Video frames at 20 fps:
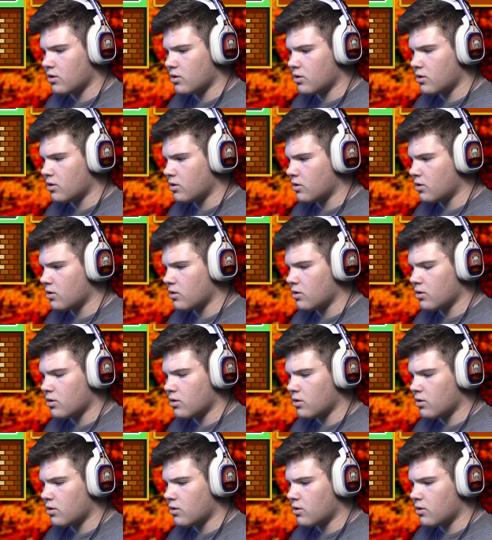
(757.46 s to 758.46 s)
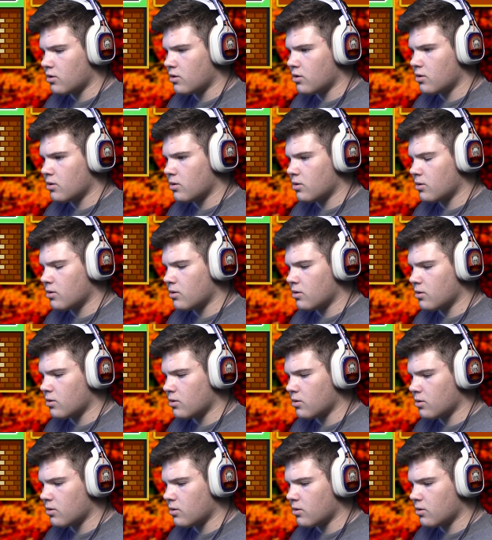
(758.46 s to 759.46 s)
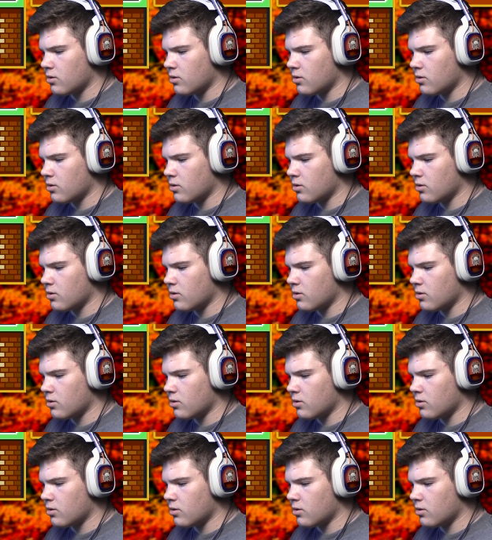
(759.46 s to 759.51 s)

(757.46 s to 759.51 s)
[no speech]